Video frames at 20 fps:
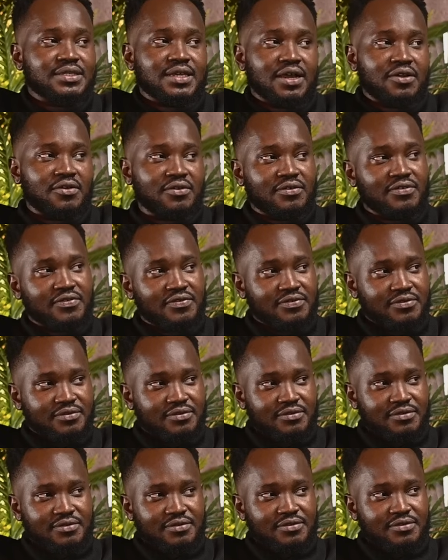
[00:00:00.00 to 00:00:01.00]
car off.
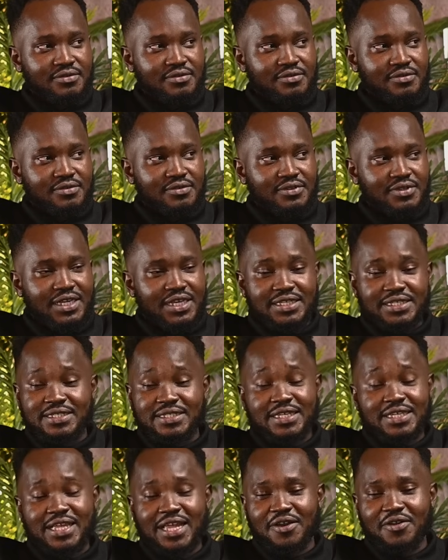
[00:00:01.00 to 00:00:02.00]

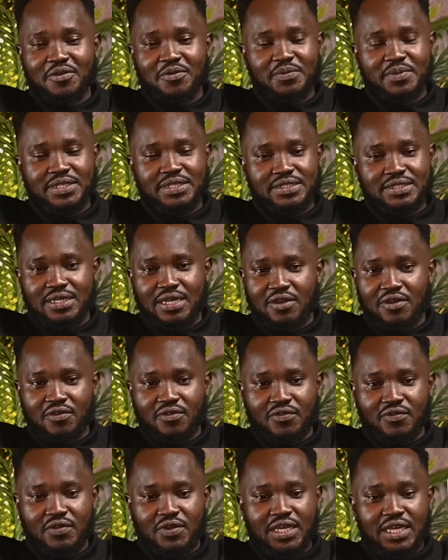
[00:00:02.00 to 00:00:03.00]
Crazy. Say can be this car
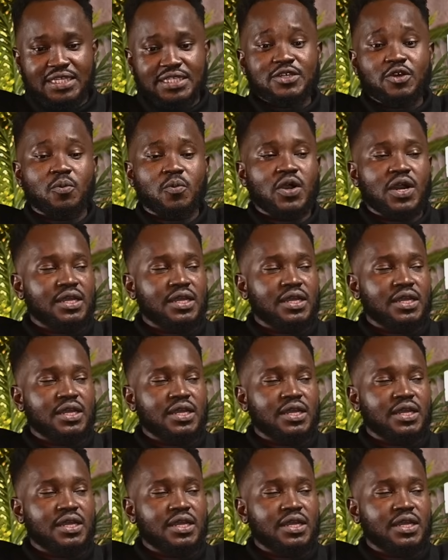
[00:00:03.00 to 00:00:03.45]
off. So